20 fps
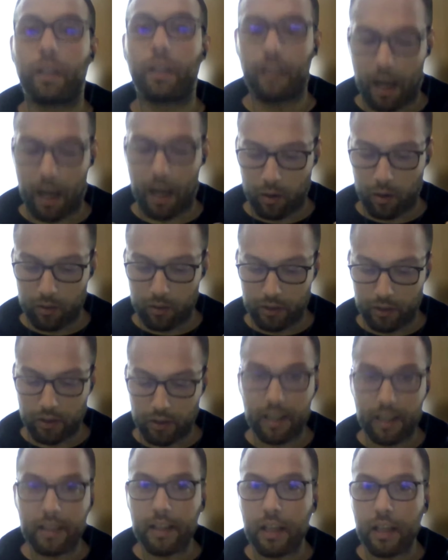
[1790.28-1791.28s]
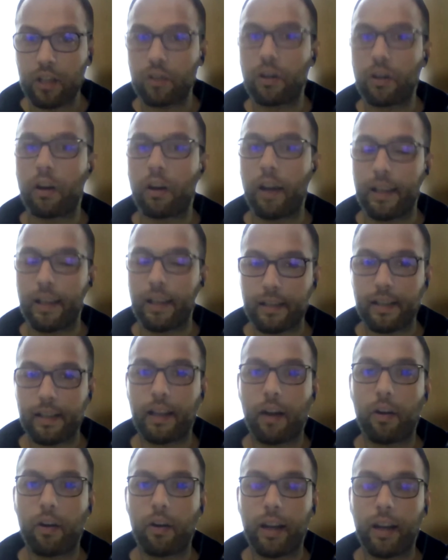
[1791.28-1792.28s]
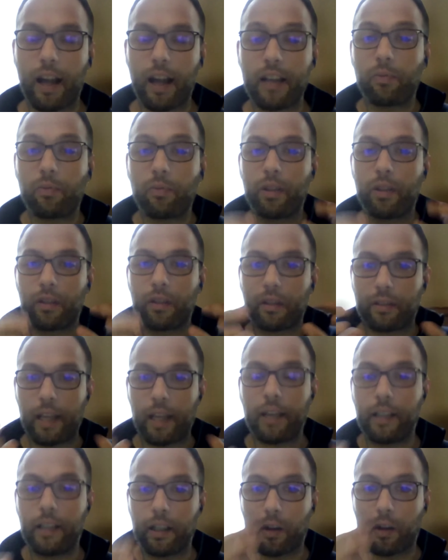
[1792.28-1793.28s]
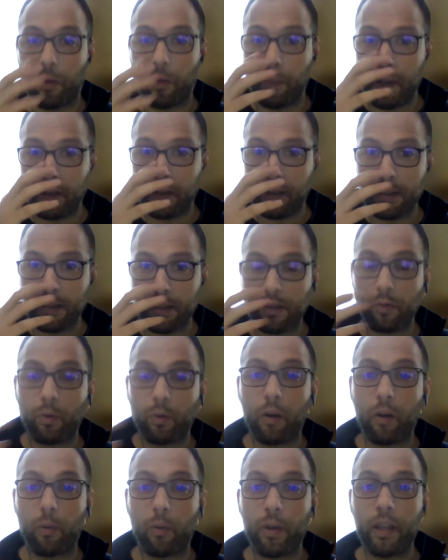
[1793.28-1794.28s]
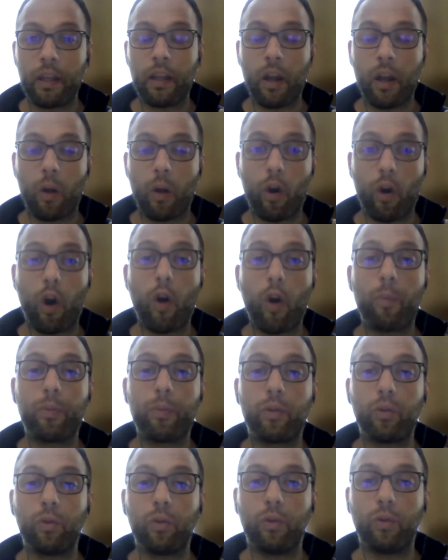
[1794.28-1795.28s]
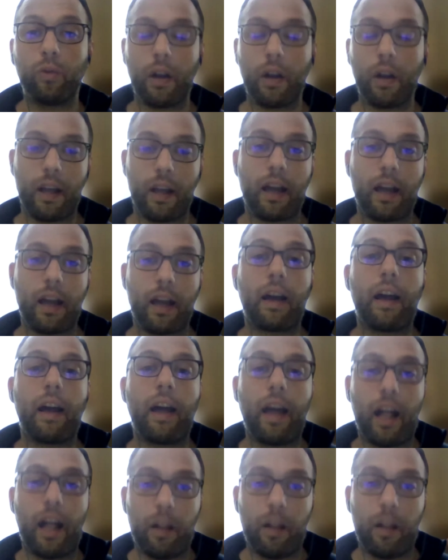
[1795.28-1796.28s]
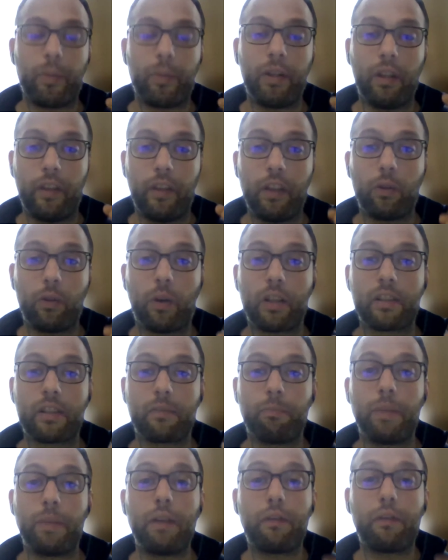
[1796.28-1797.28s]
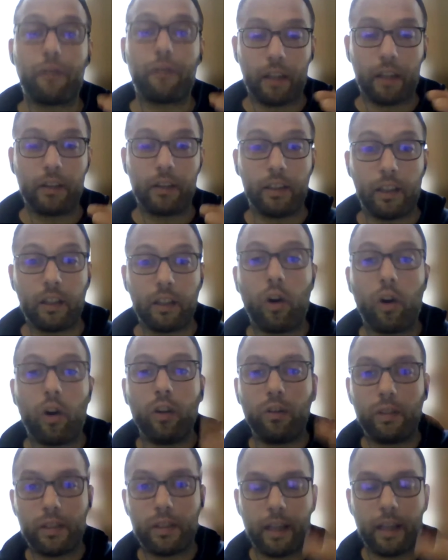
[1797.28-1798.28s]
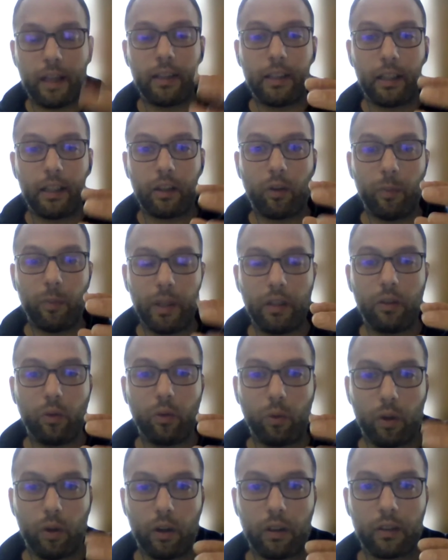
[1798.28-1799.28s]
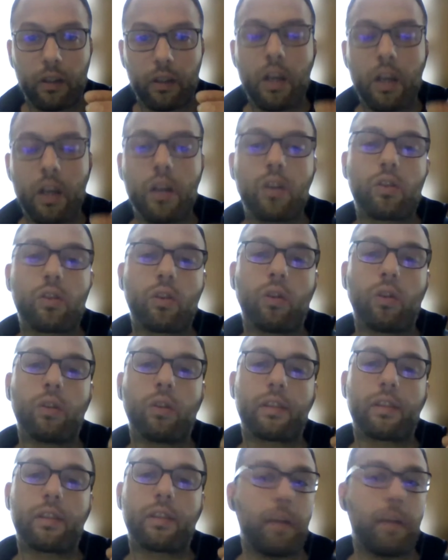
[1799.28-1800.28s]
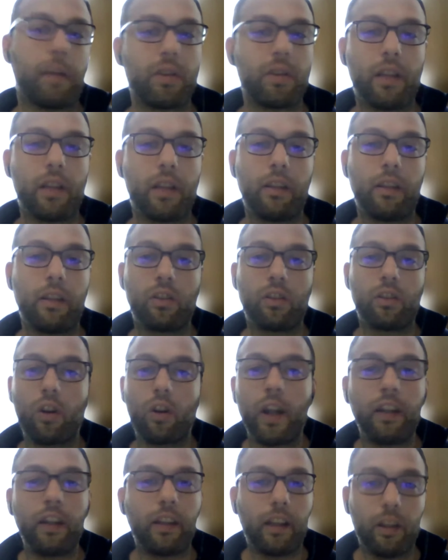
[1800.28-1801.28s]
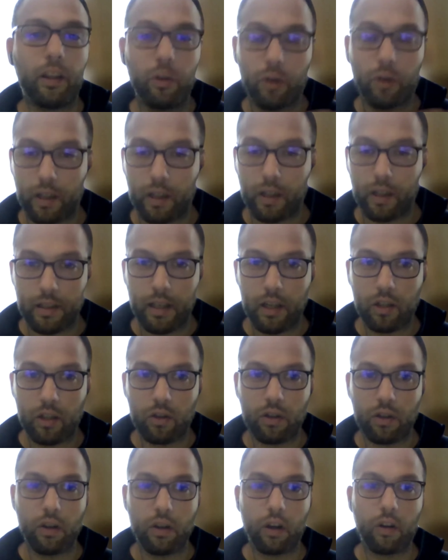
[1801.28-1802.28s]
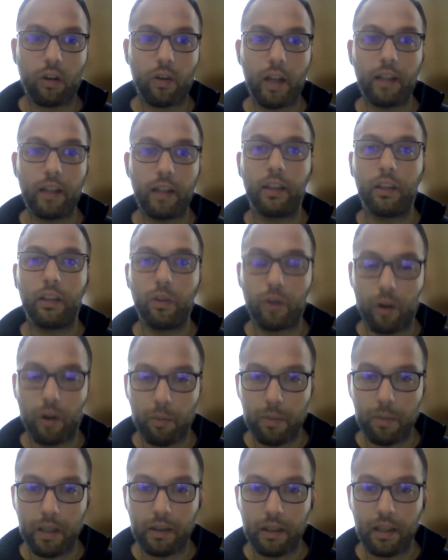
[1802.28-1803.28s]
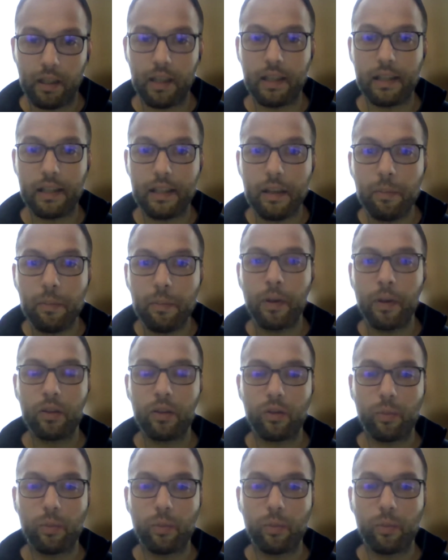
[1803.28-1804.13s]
Now, these organizations are, as I said, are organized with technical committees where we hope to help individuals be funded and go into this technical committee to work. So Cyberstand is not creating a new organization, it's not creating a new committee, it's simply